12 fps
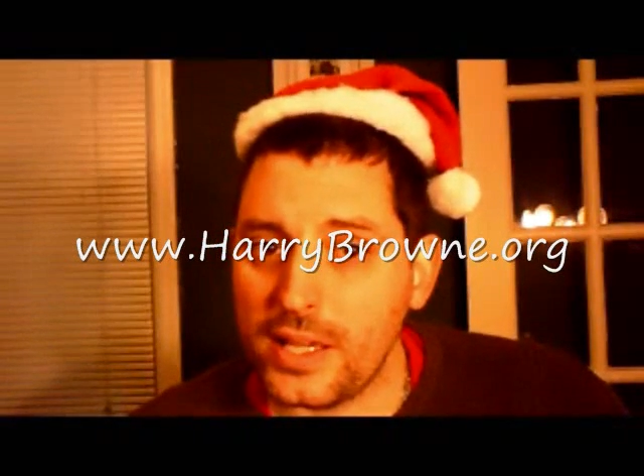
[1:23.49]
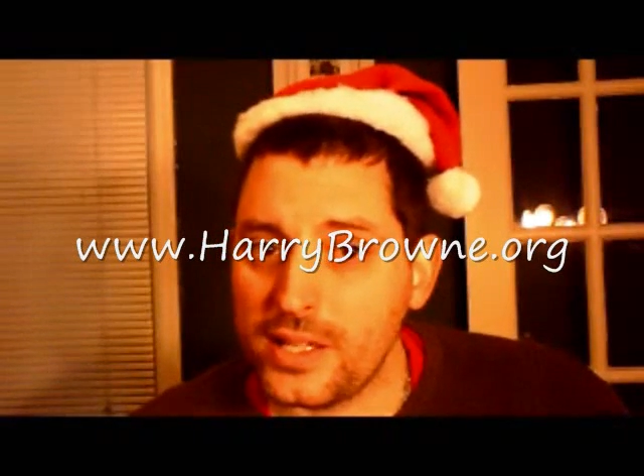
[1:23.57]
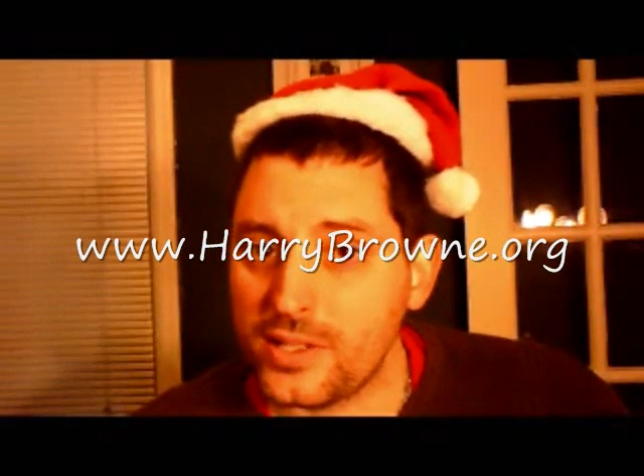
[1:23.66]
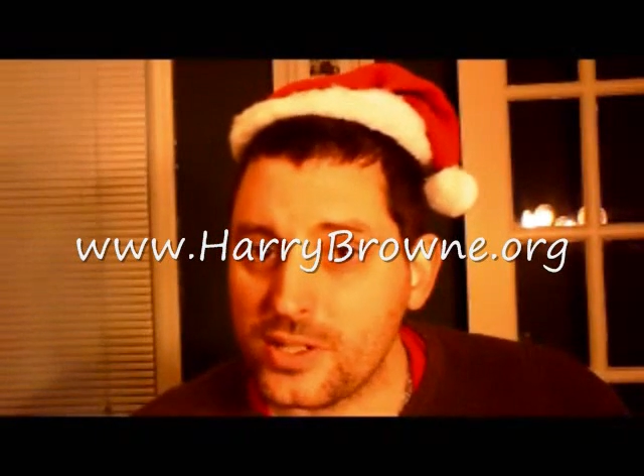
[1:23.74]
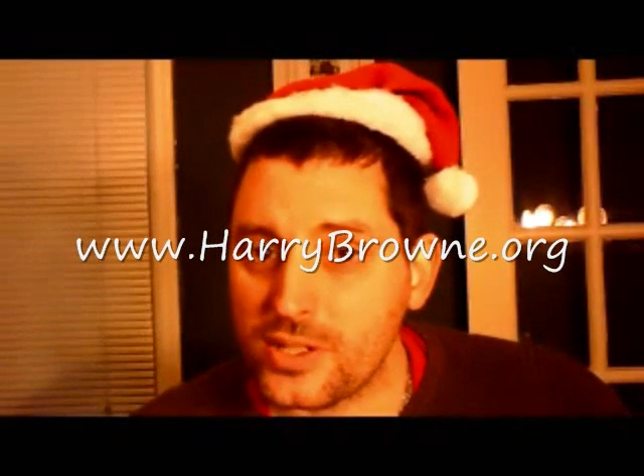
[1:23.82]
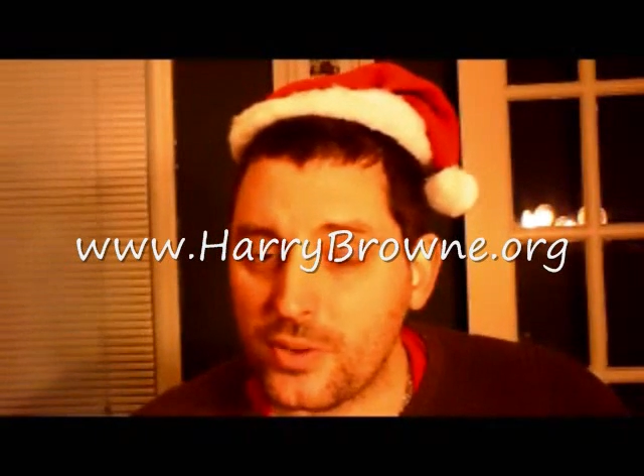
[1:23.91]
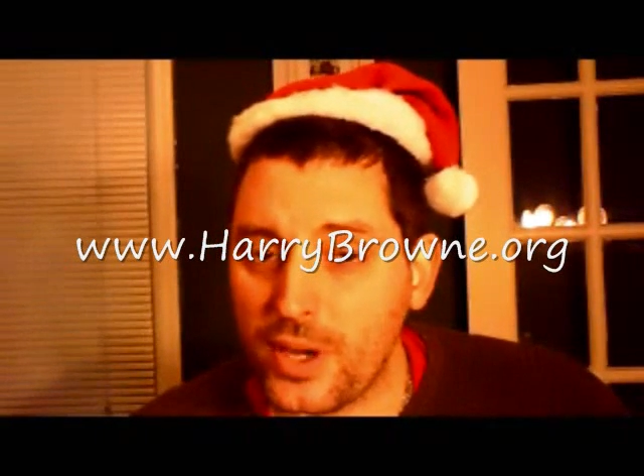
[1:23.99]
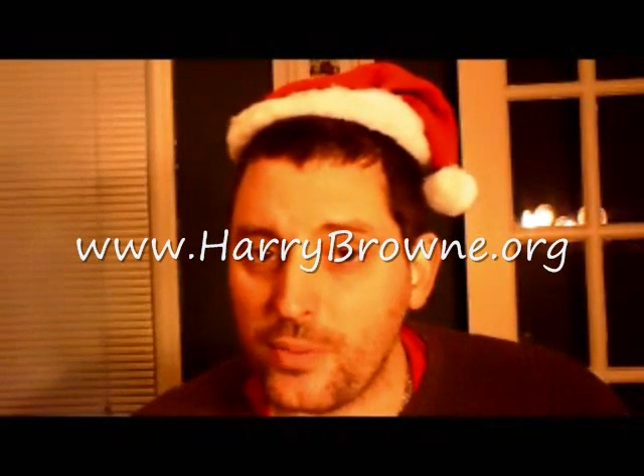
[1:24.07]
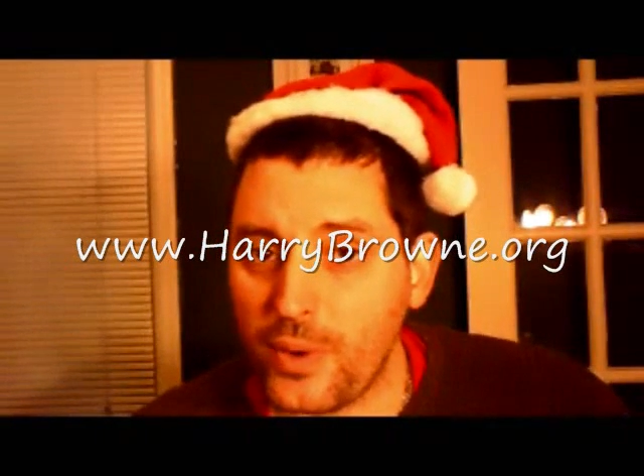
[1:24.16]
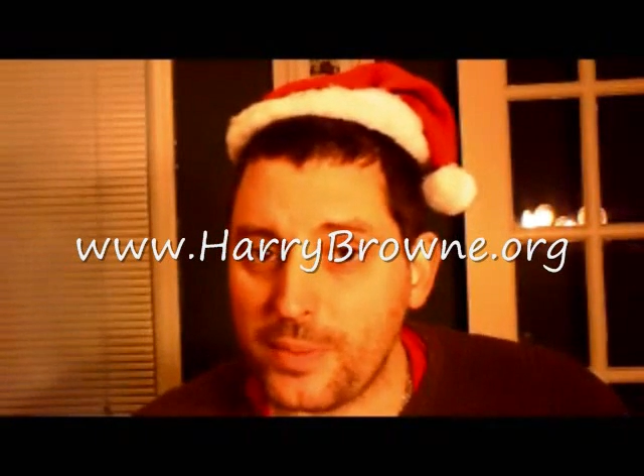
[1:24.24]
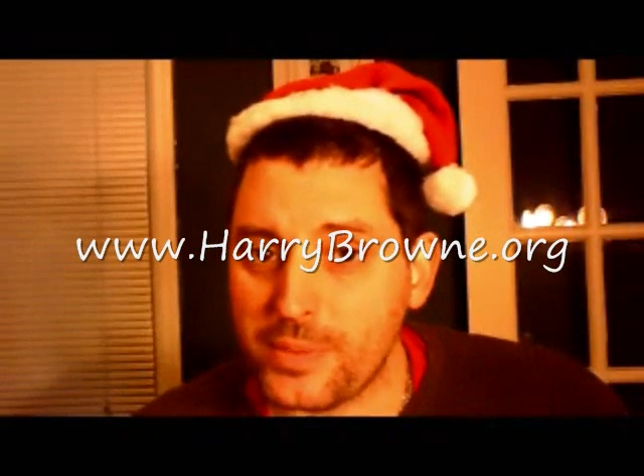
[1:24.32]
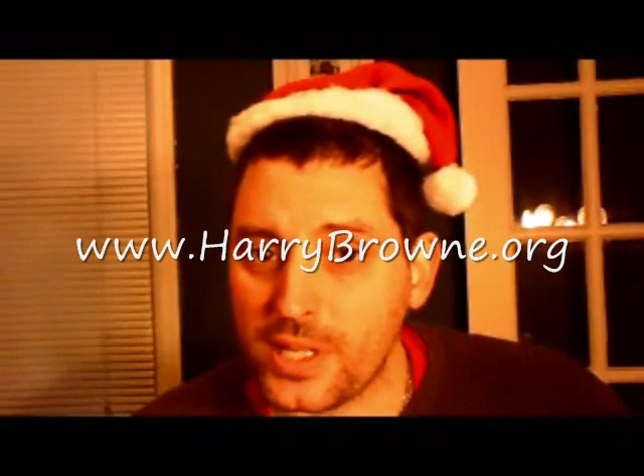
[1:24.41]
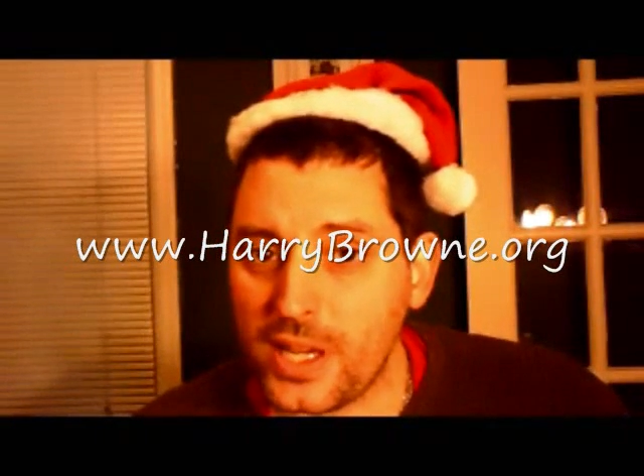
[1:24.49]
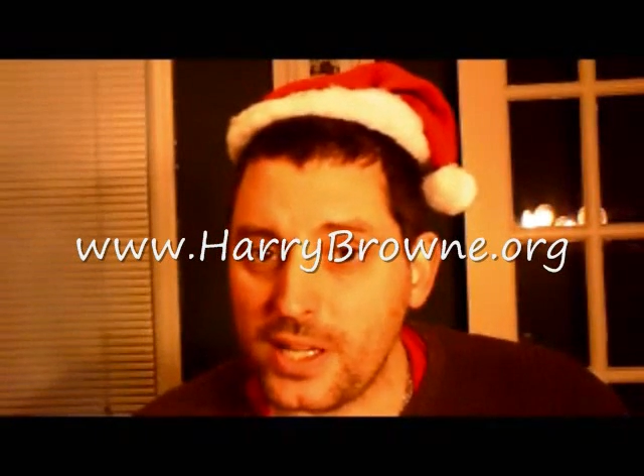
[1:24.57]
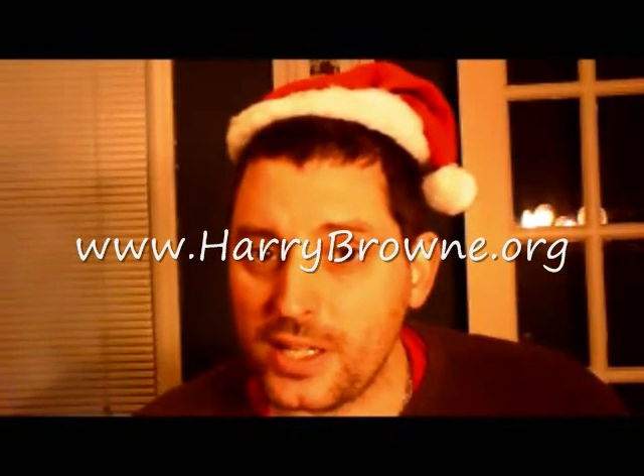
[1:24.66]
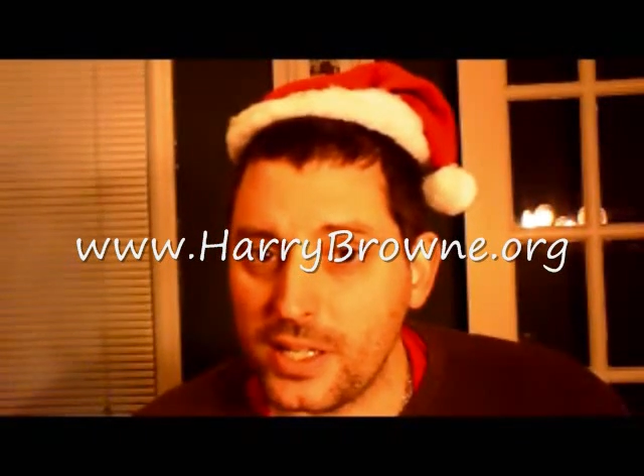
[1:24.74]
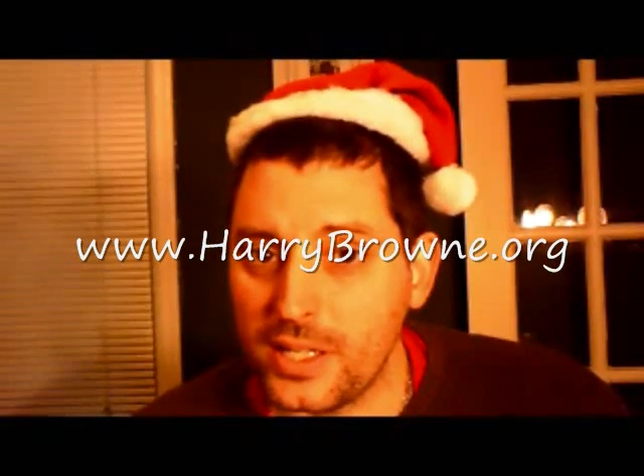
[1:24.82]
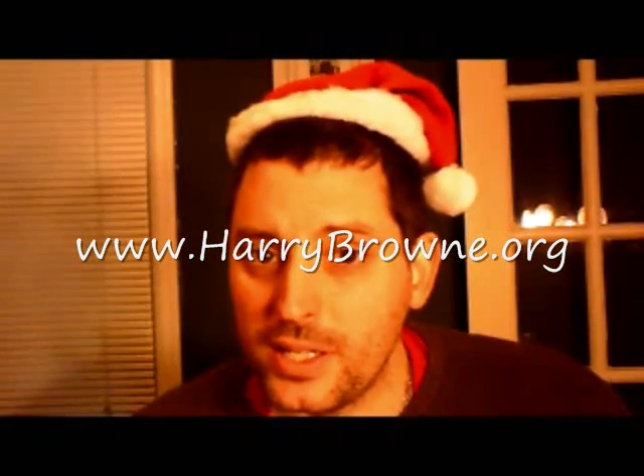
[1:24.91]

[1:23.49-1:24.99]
He still has a great website,